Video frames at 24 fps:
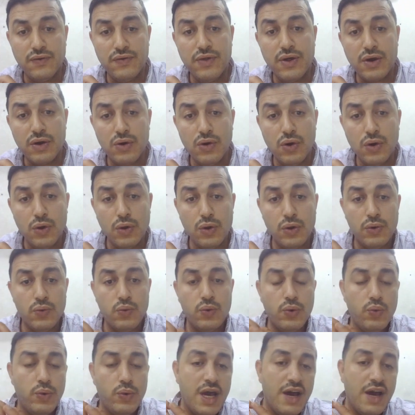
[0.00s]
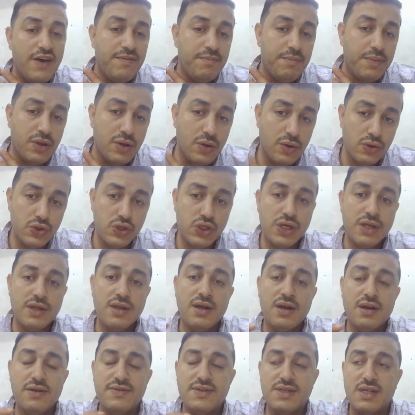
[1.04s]
of the colon, when we have pathology in
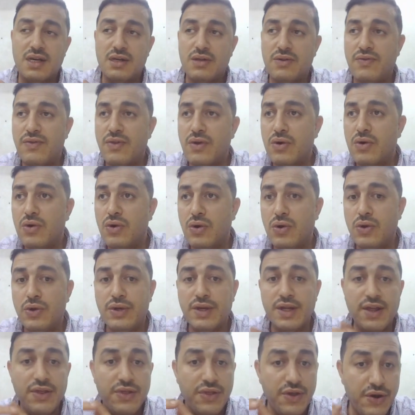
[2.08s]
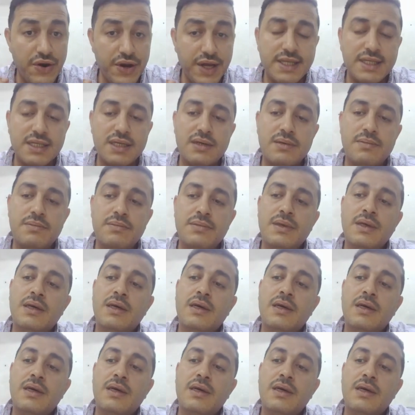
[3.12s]
the left side of the colon, in the rectum,